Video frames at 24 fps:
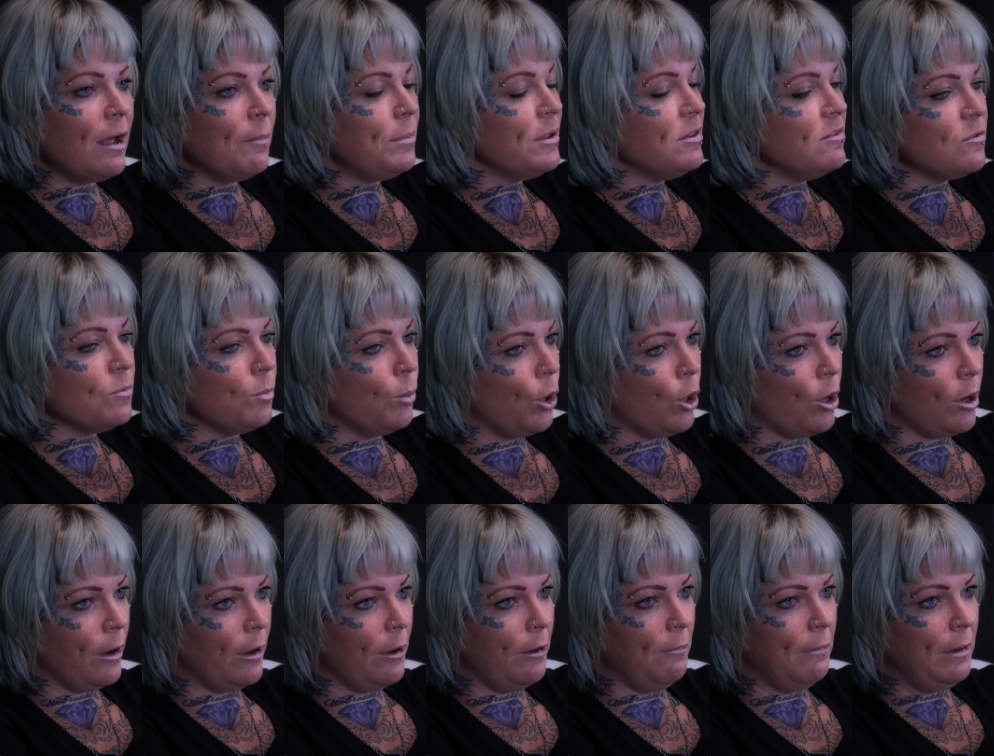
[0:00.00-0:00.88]
happen
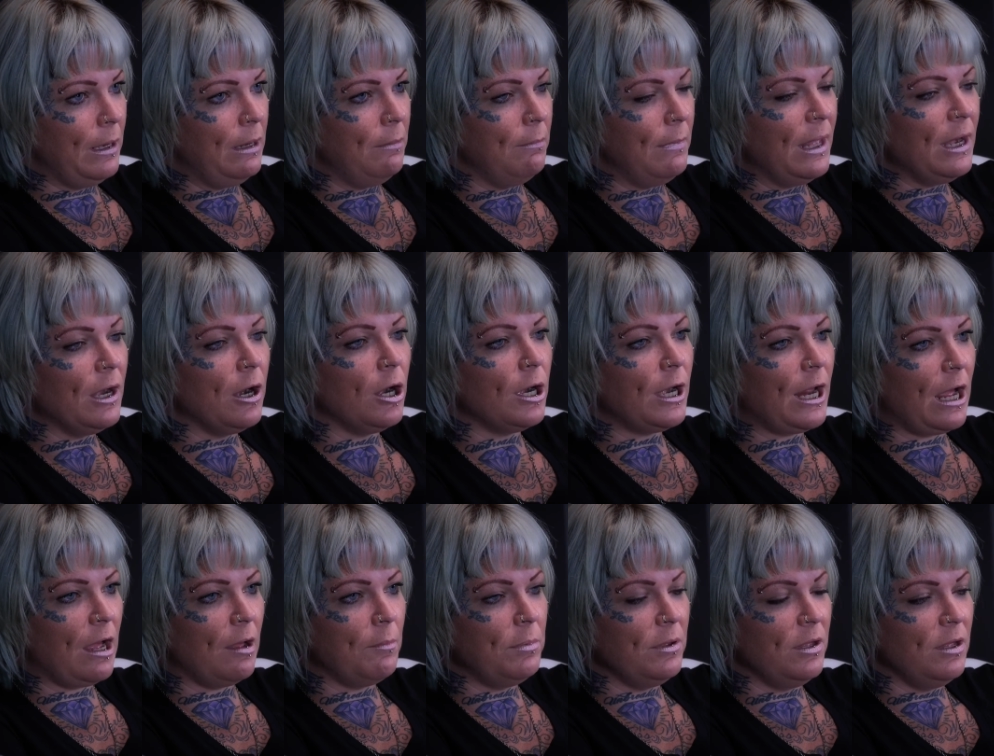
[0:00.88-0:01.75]
tomorrow and it may not
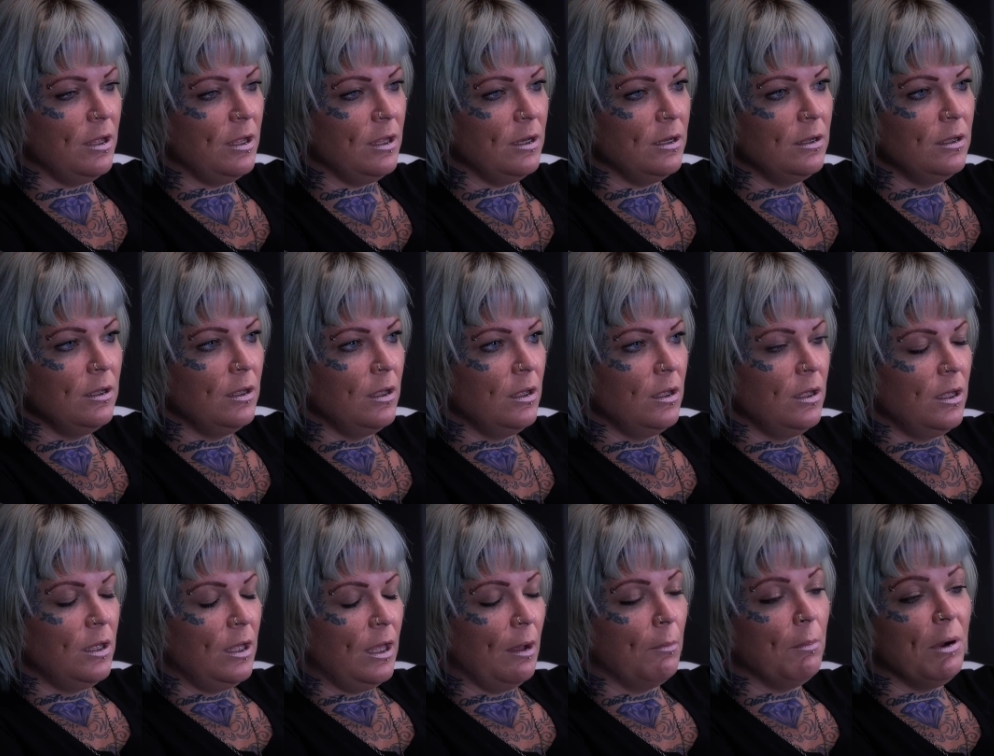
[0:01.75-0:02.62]
happen
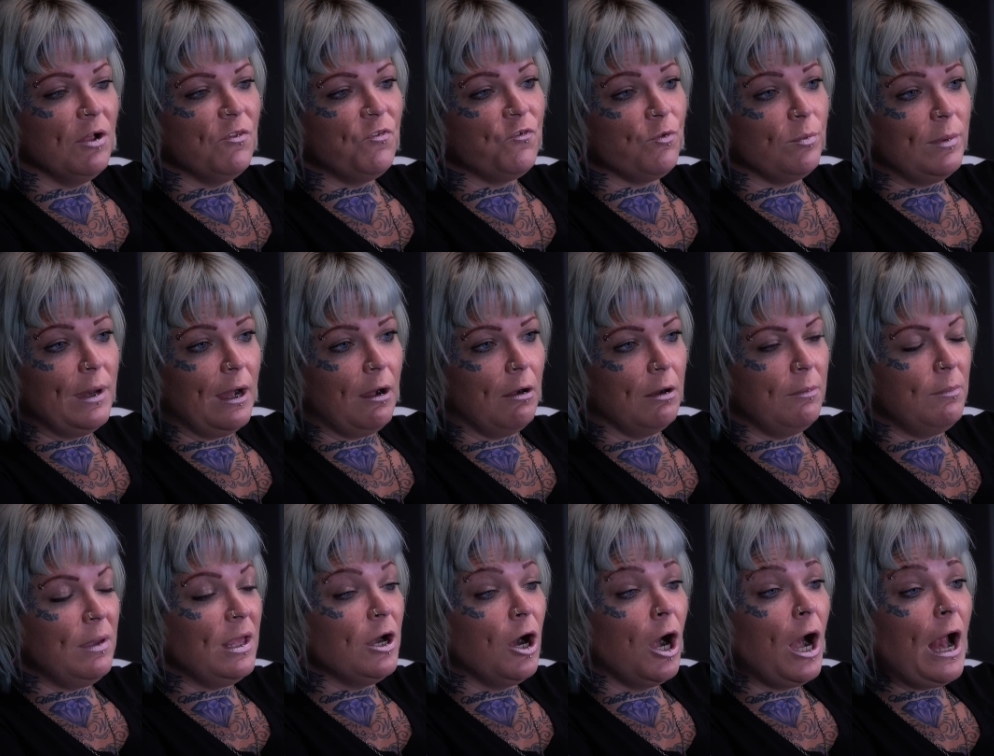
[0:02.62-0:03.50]
a month from now
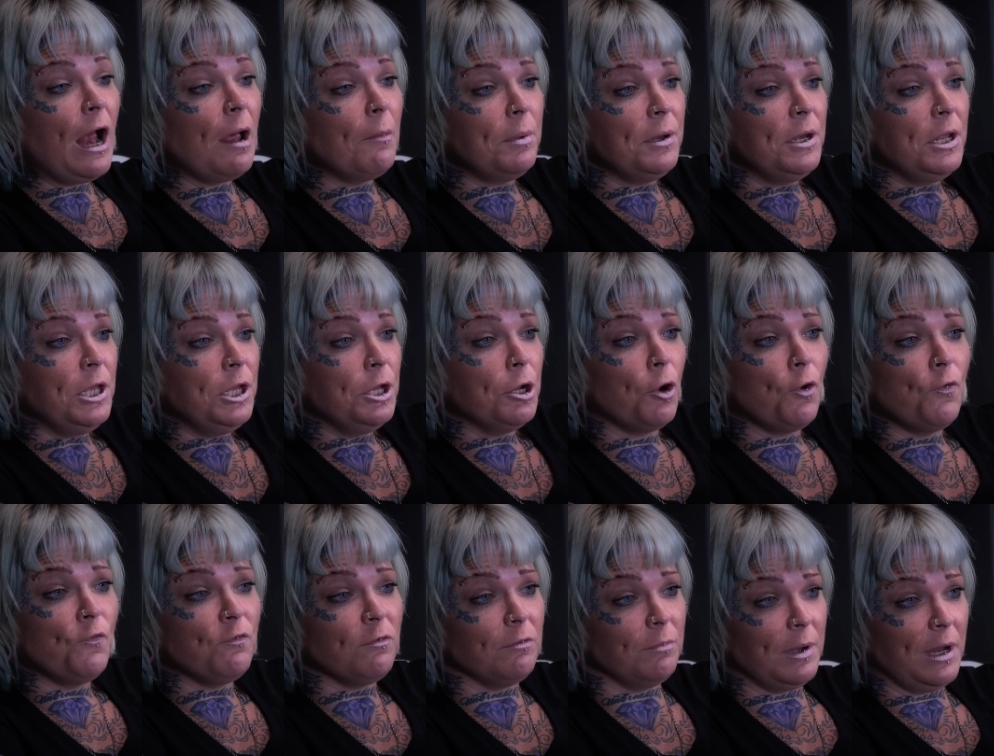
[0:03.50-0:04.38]
and it may not happen a
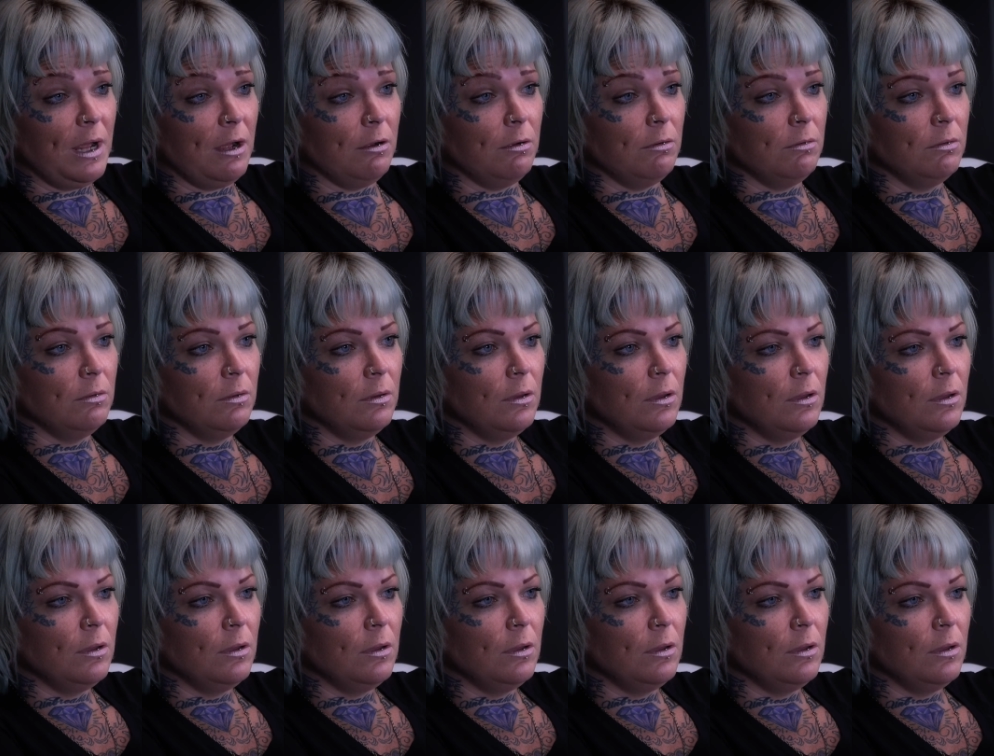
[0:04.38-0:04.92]
year from now.